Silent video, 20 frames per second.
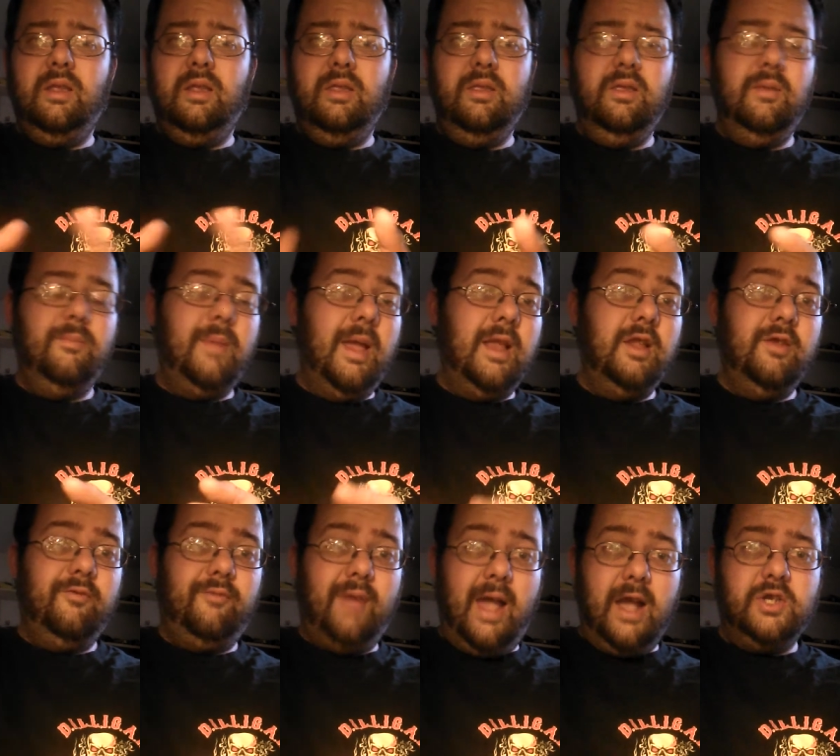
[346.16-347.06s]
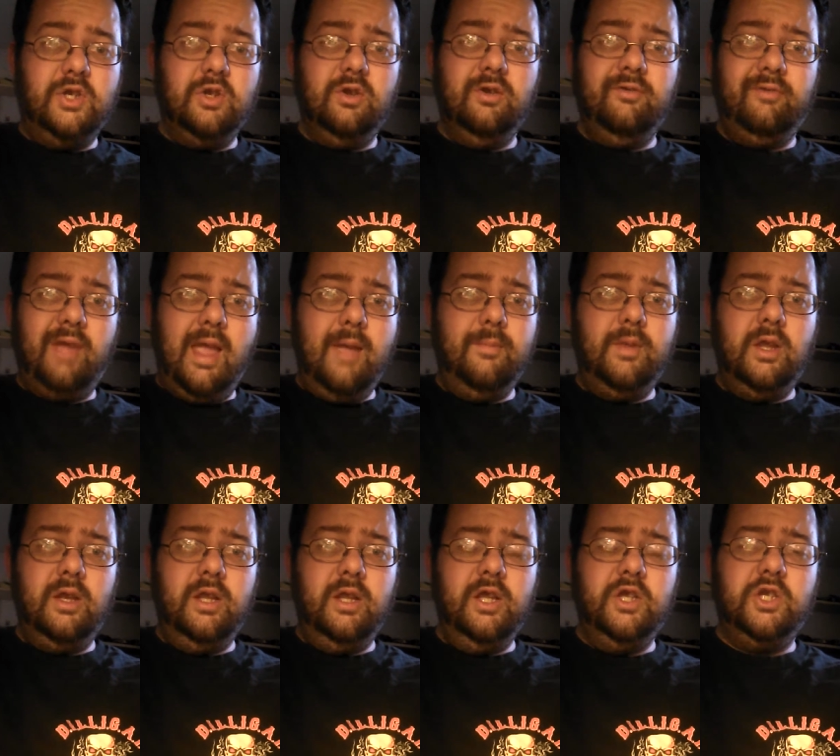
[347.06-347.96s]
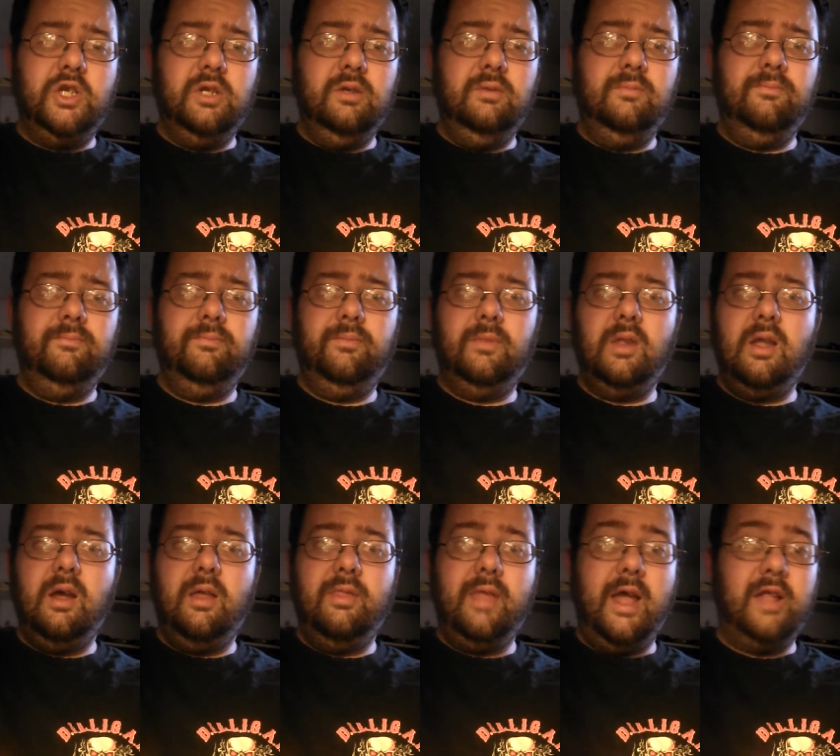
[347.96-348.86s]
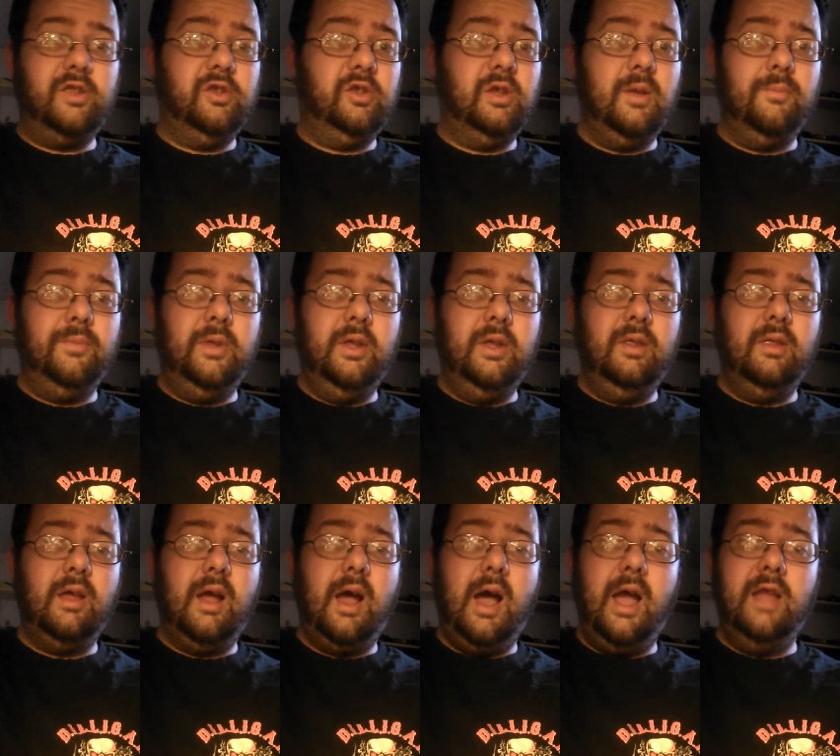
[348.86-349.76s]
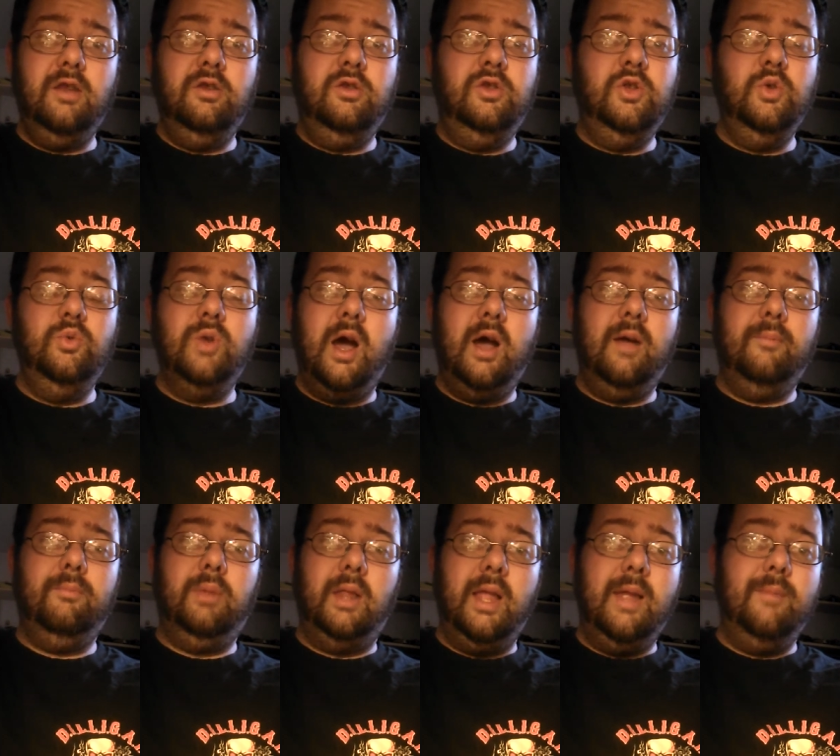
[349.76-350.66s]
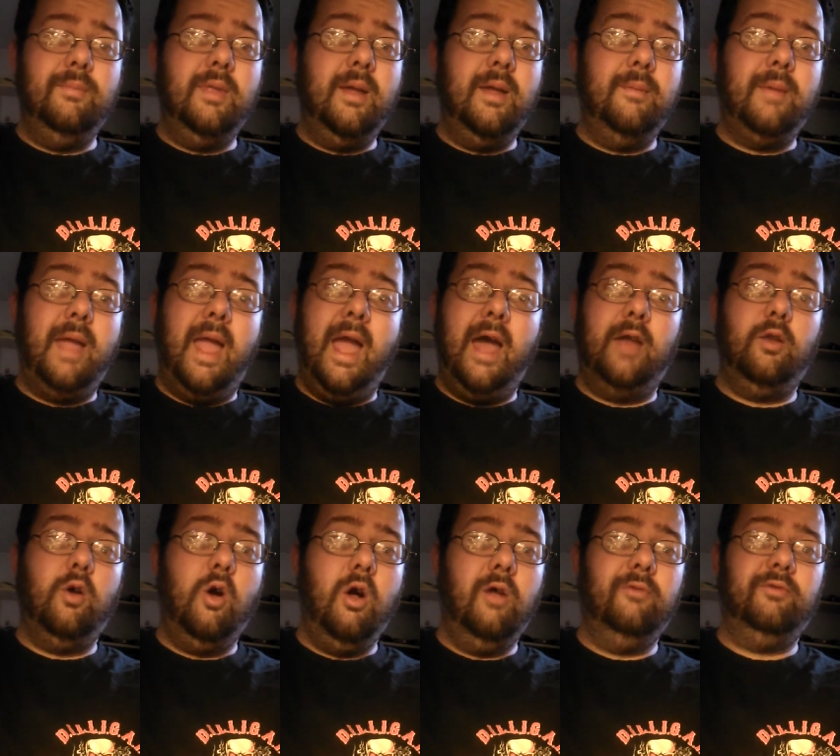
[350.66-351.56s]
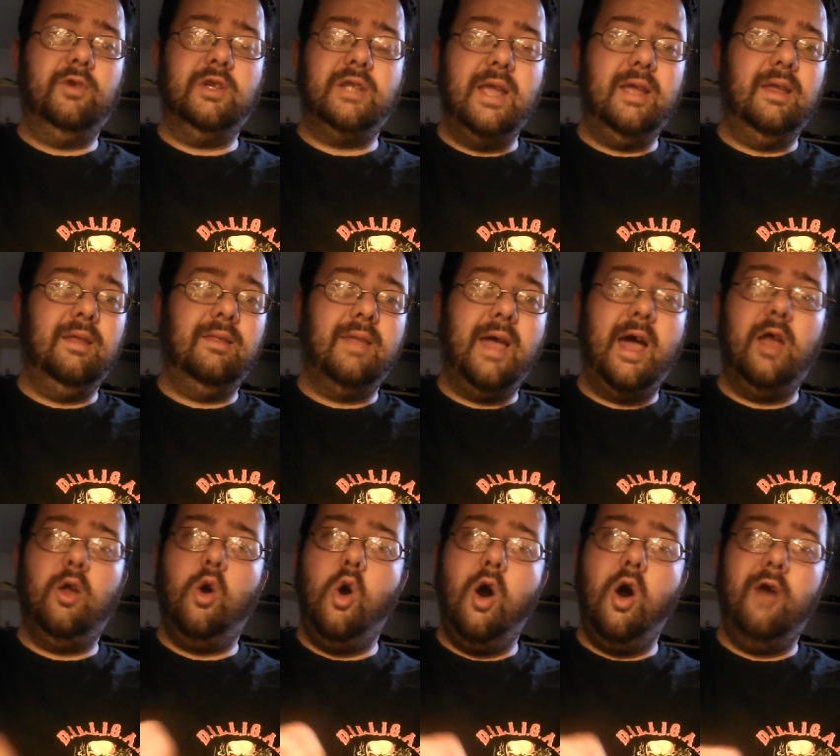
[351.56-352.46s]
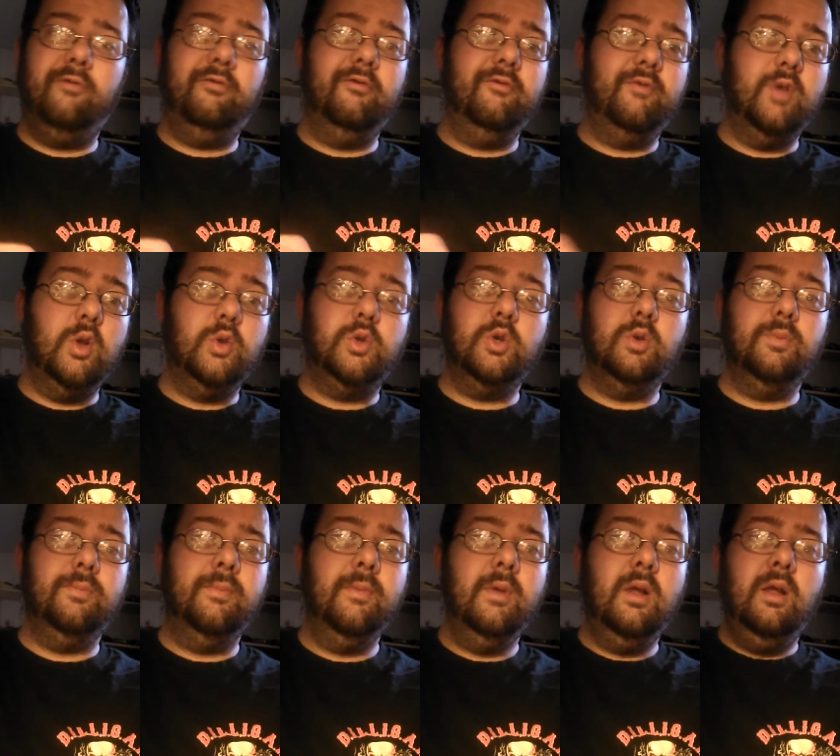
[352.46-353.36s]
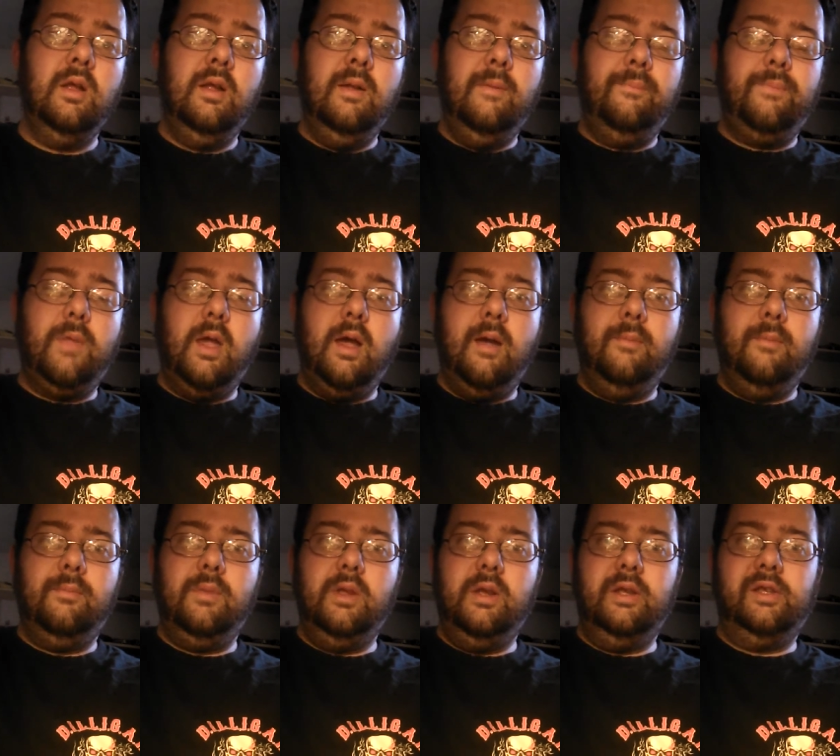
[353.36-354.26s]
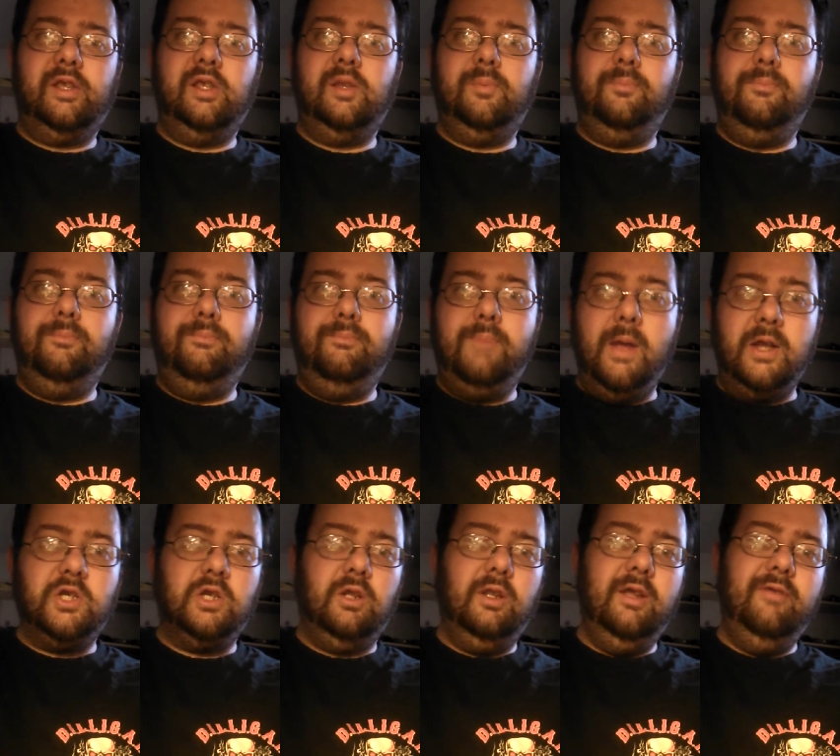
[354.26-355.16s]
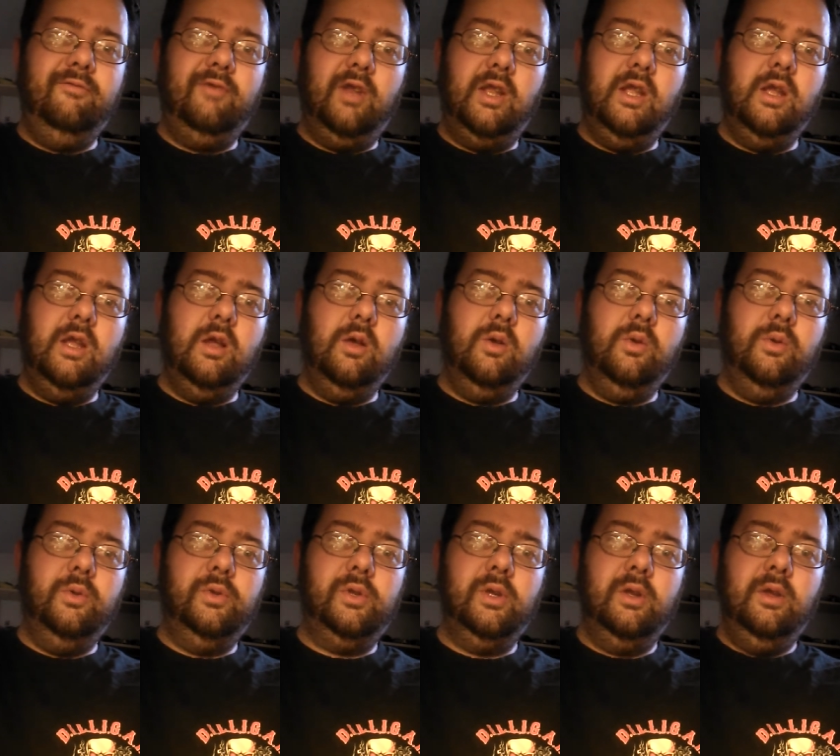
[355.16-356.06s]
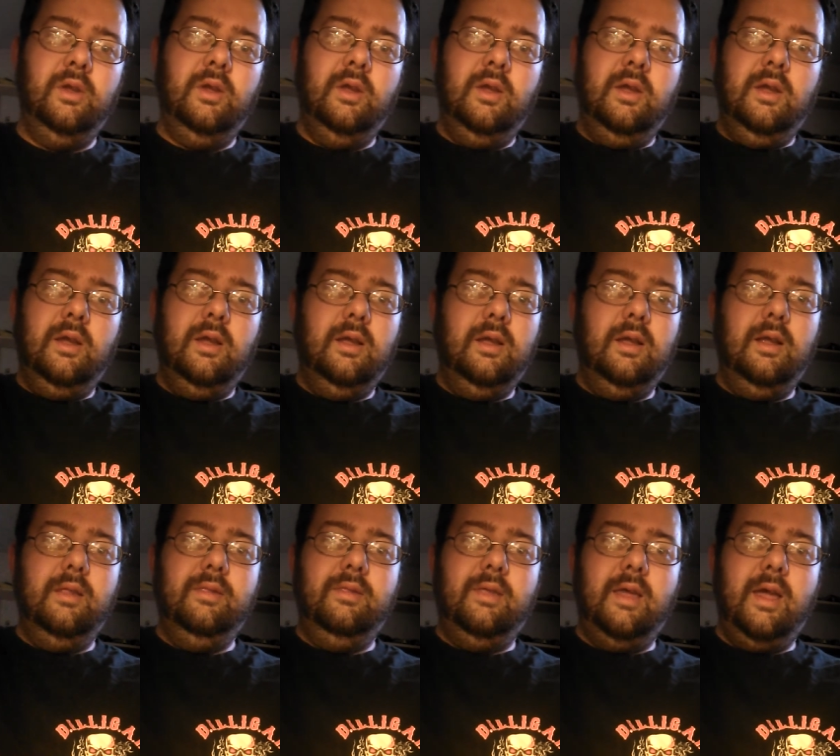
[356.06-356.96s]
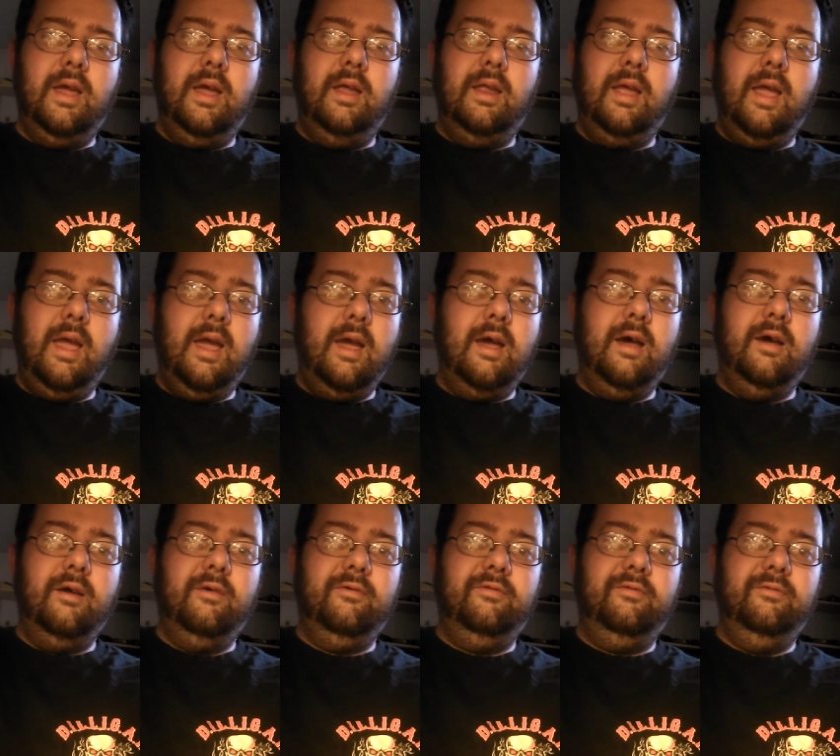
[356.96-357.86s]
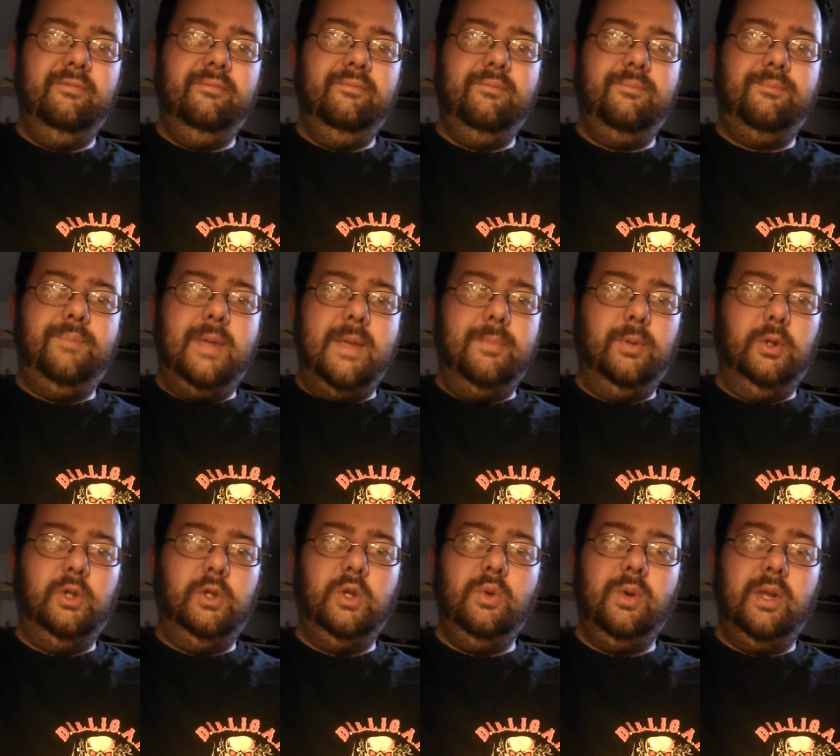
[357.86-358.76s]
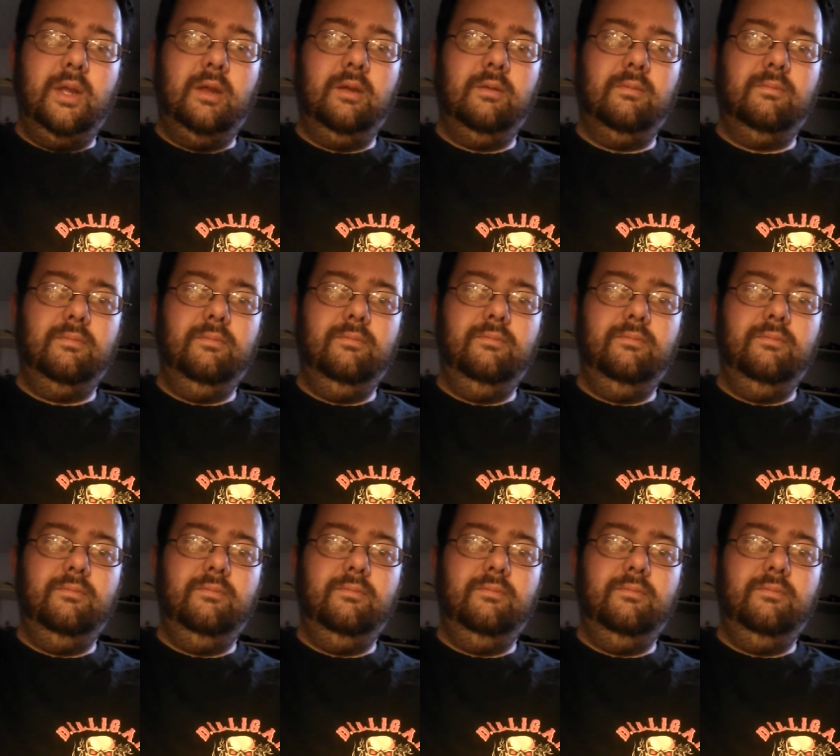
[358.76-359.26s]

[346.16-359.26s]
the manufacturer of ammunition. Uh, that's something that I do not blame them at all for taking that off of YouTube. Um, especially videos that have people doing